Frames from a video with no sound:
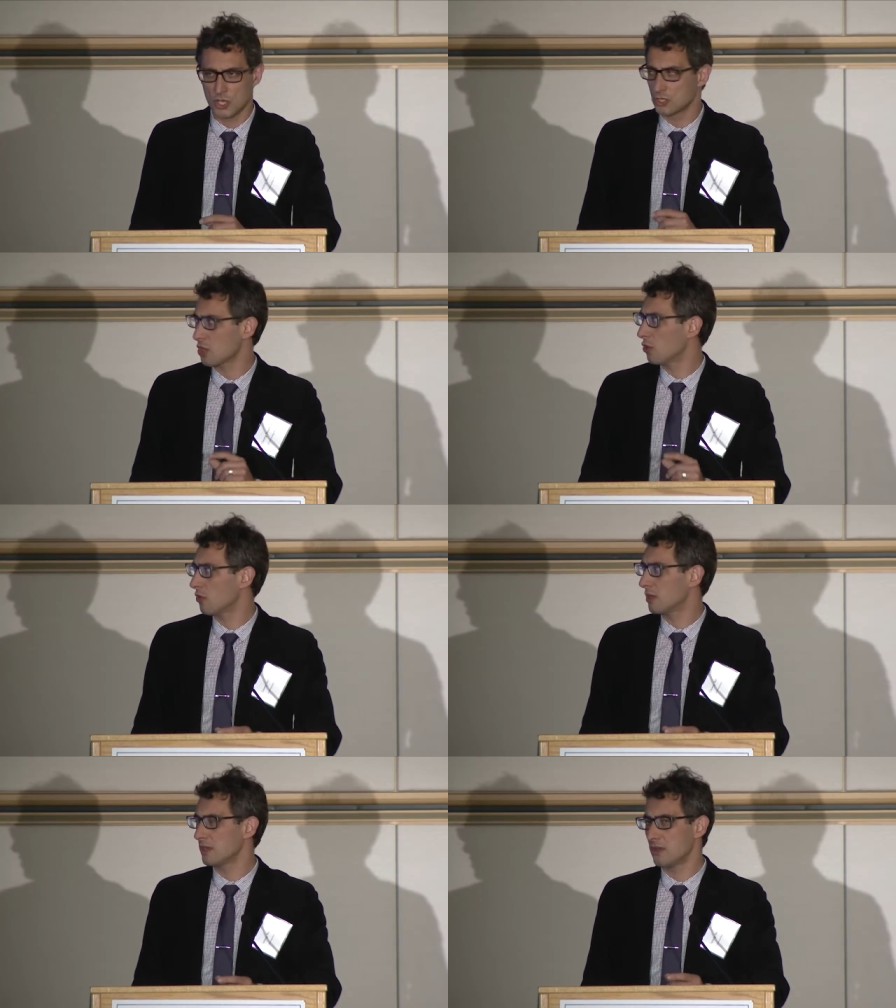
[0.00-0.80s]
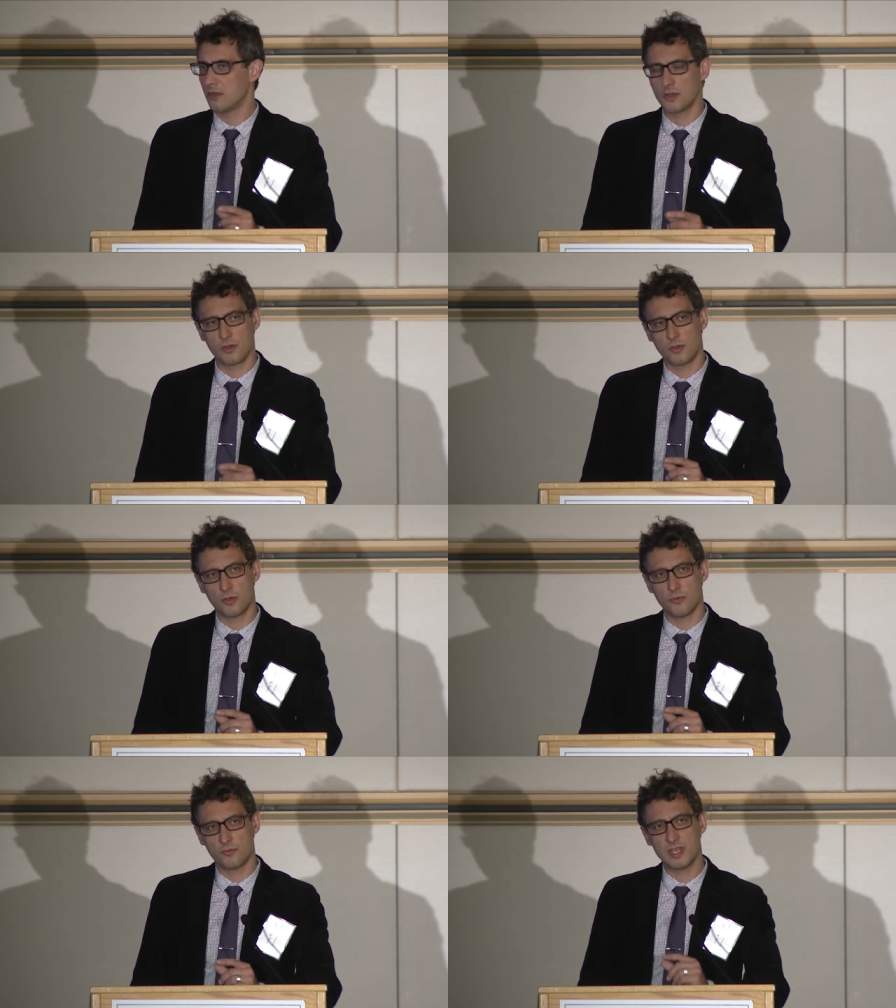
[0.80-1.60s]
So
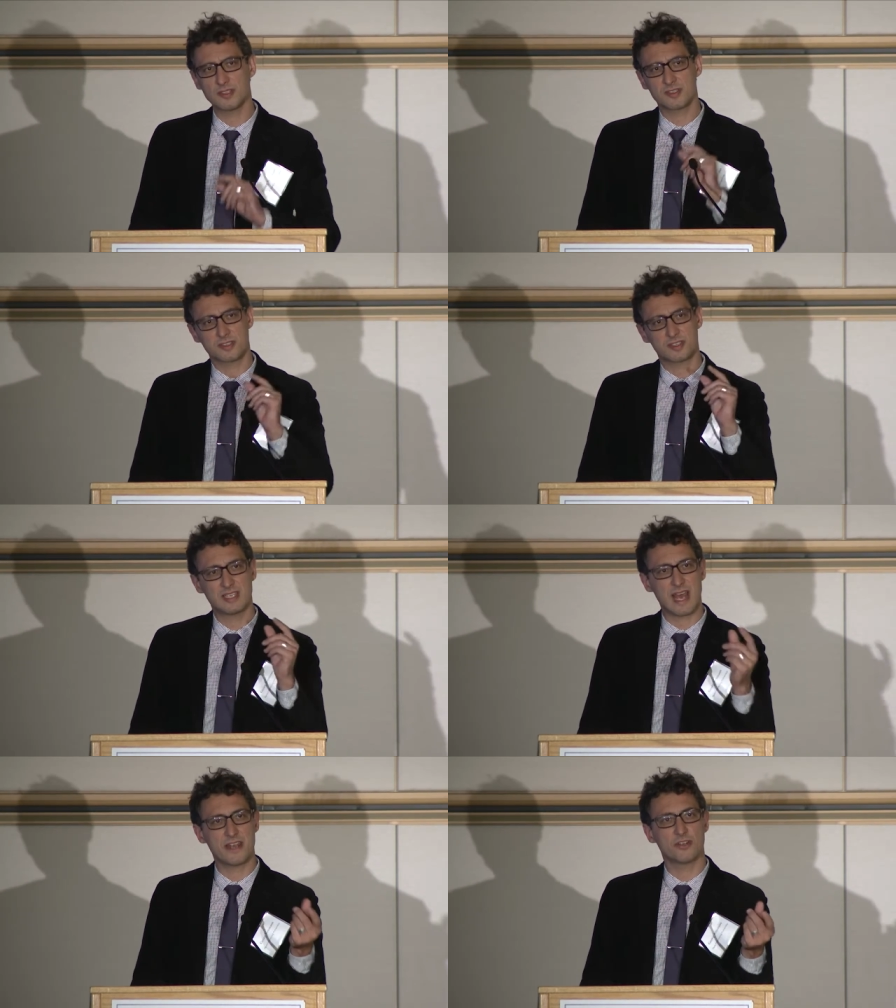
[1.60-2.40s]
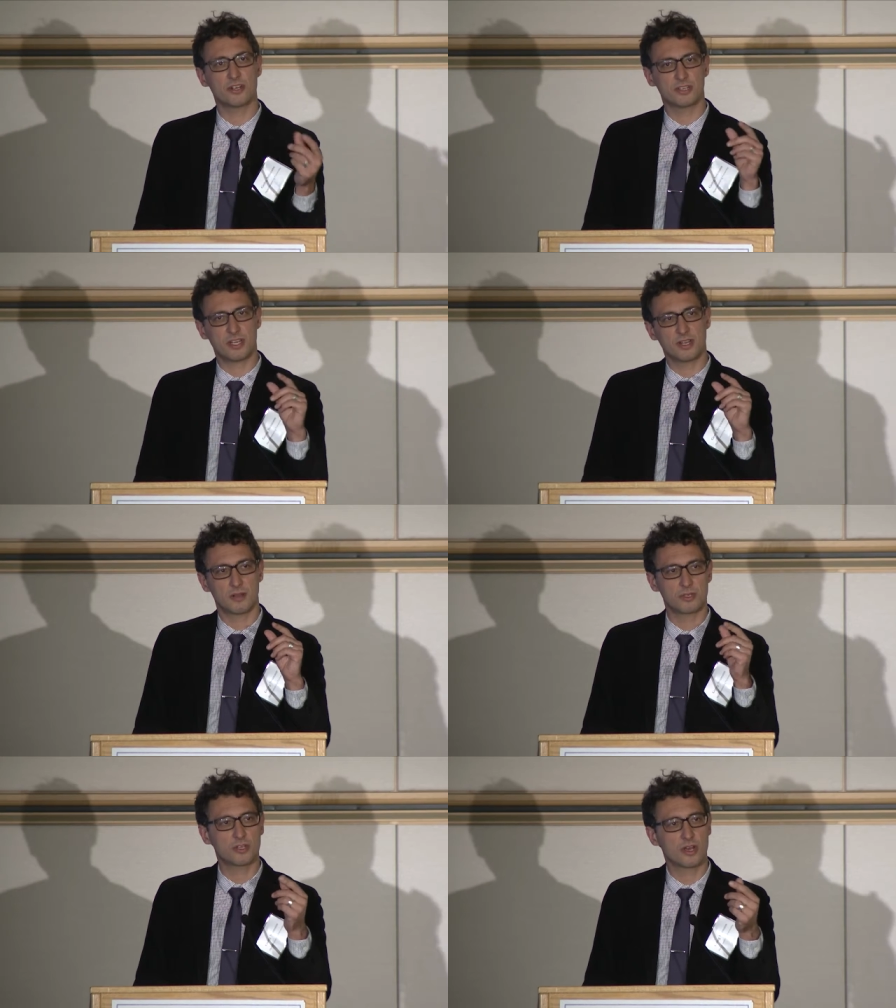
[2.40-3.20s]
this standard that
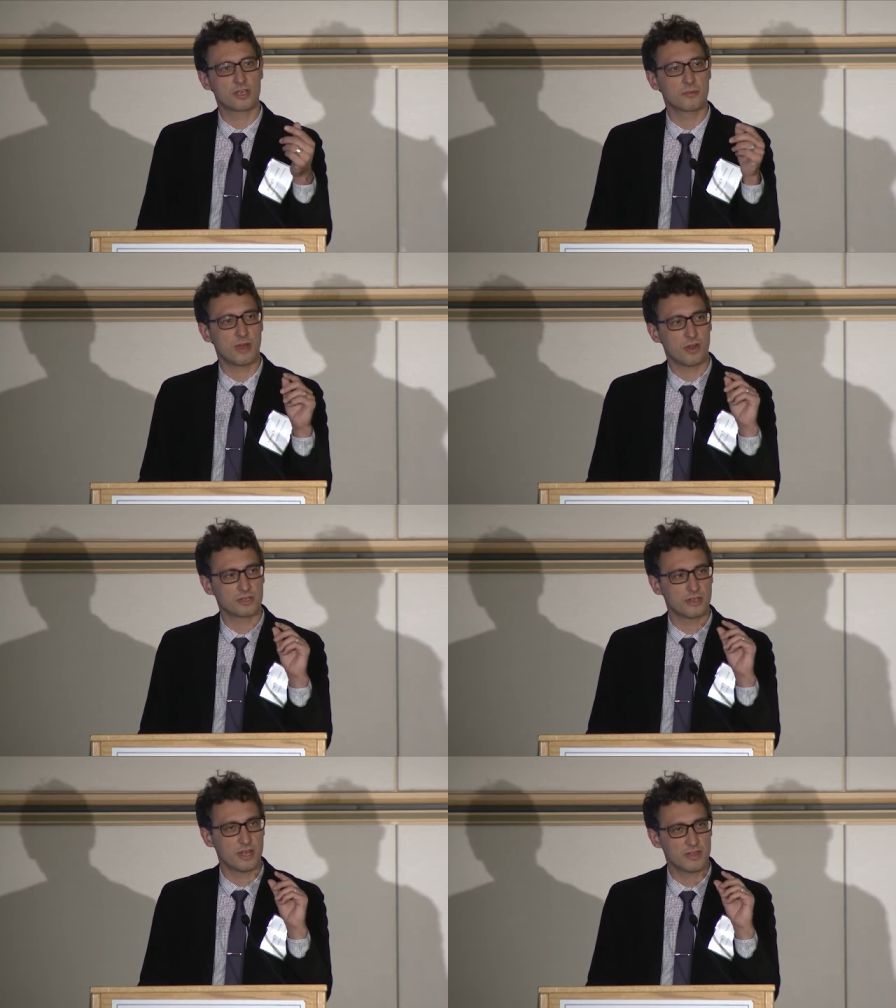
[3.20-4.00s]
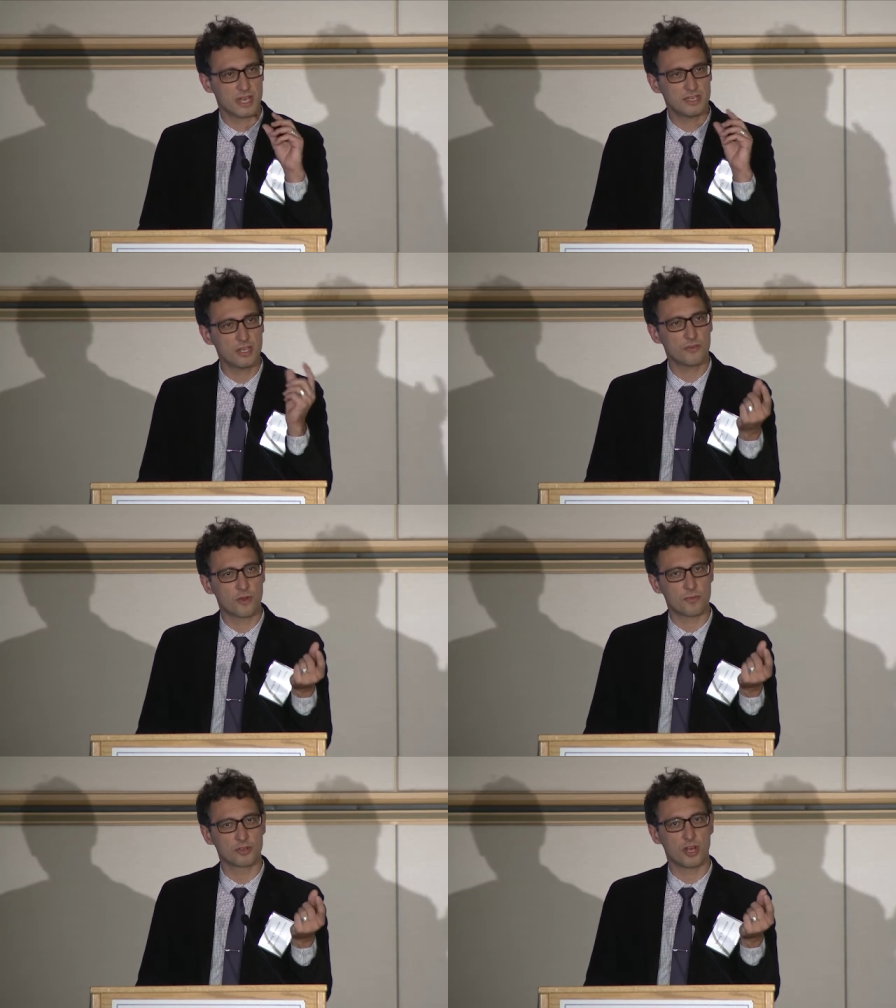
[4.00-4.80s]
I'll be talking about and the idea of
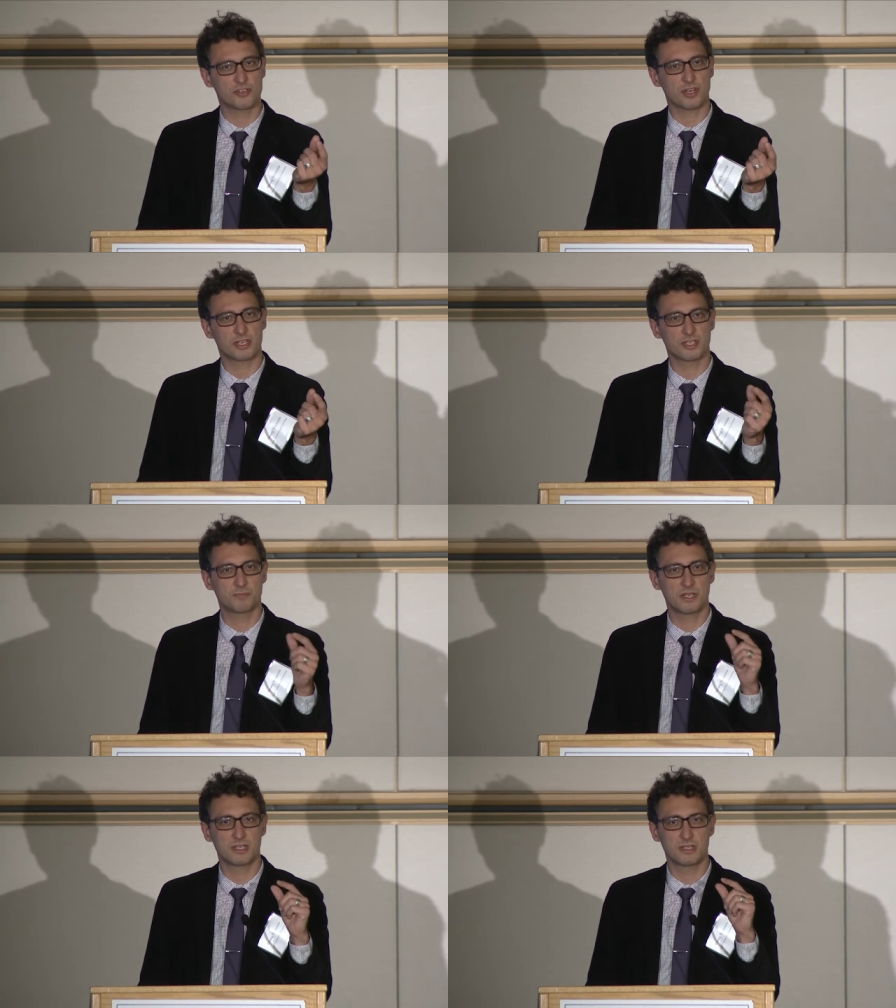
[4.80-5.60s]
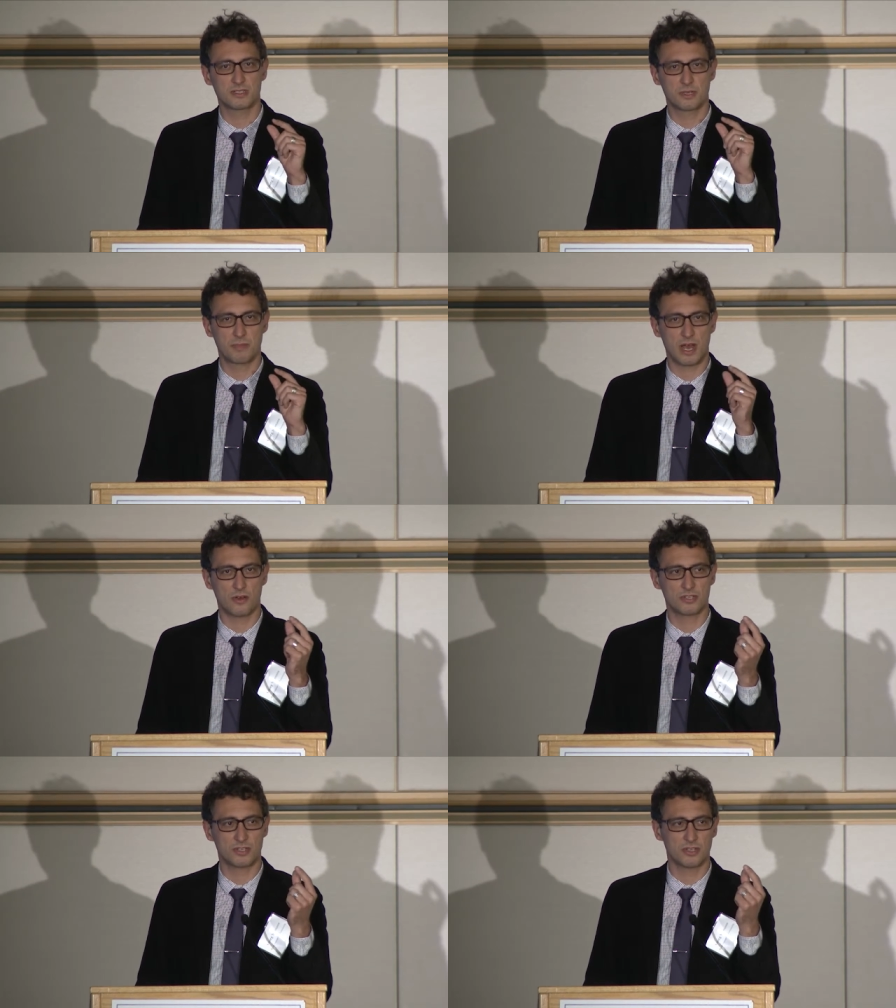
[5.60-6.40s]
open contracting is built
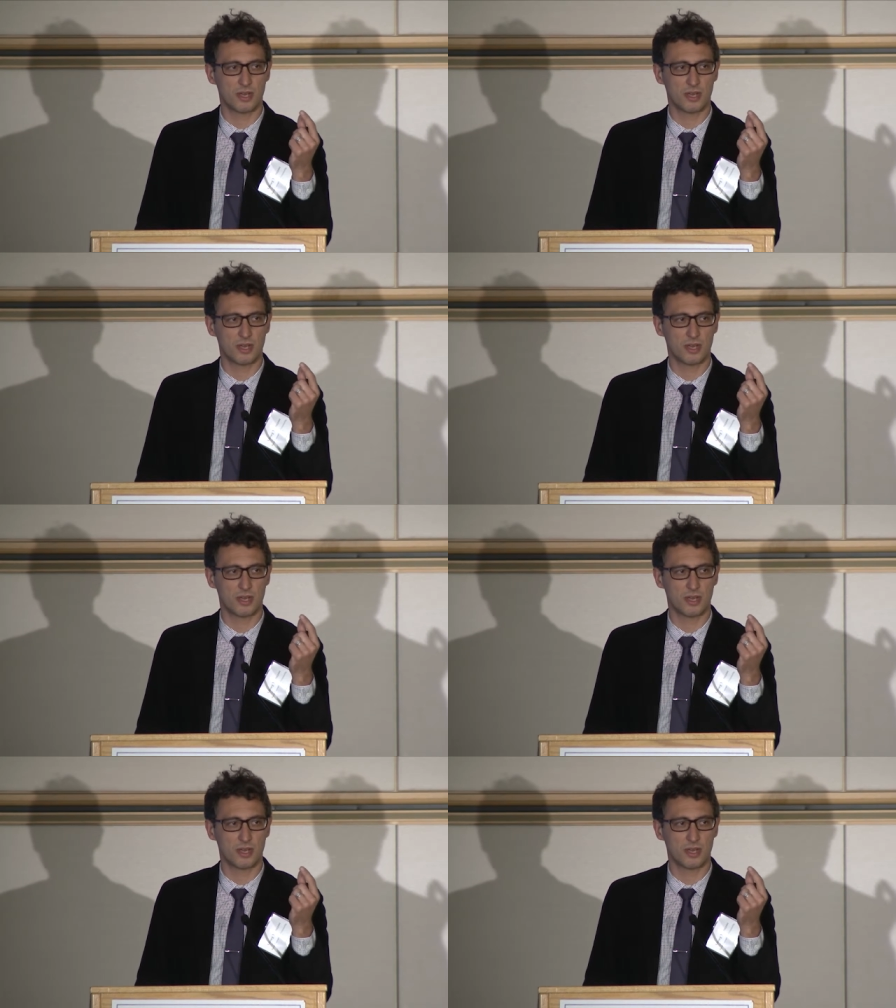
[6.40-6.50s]
about